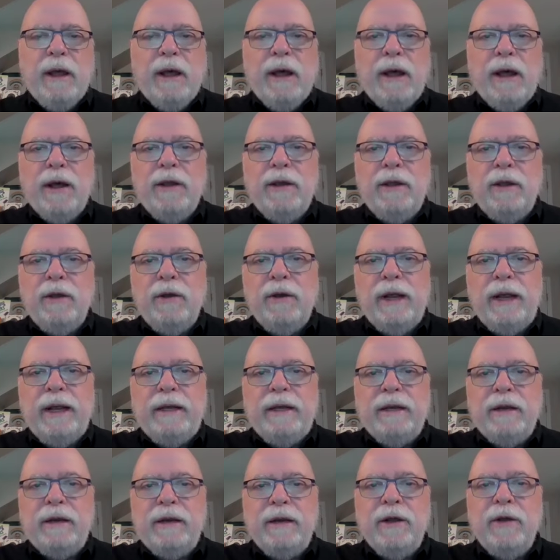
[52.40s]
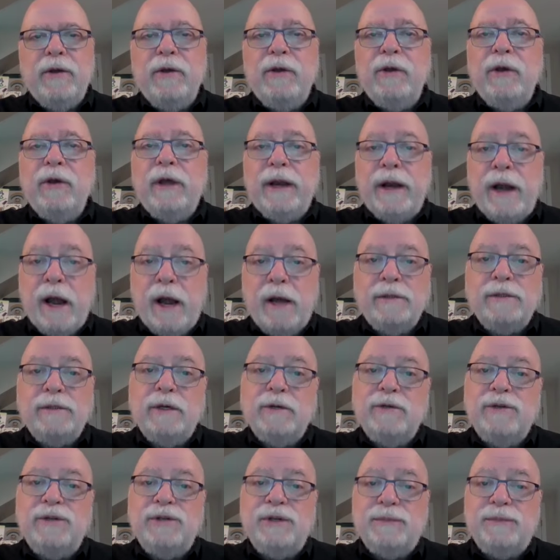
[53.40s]
uh, you need to do. You can
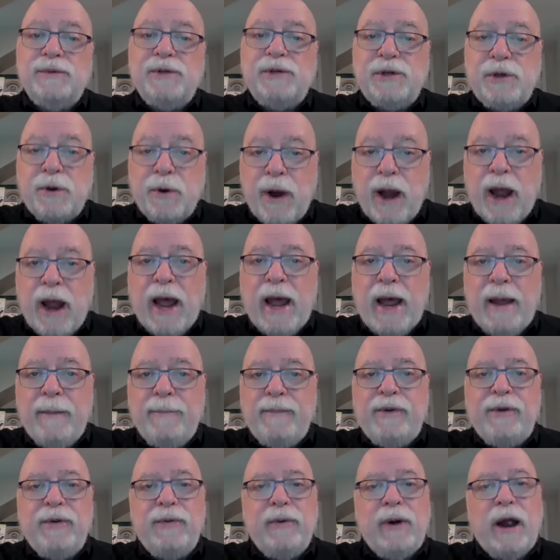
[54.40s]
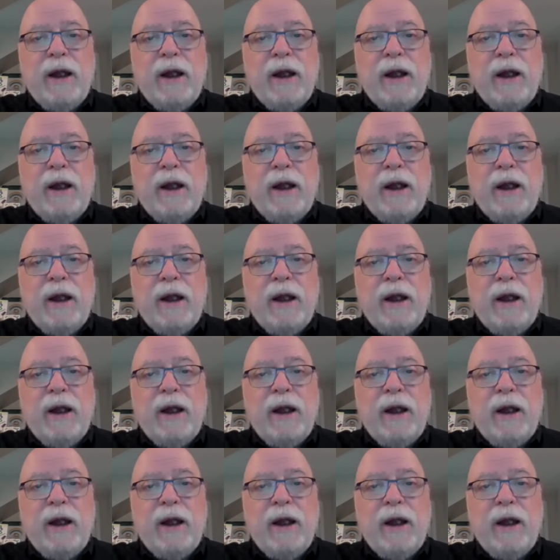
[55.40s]
also subscribe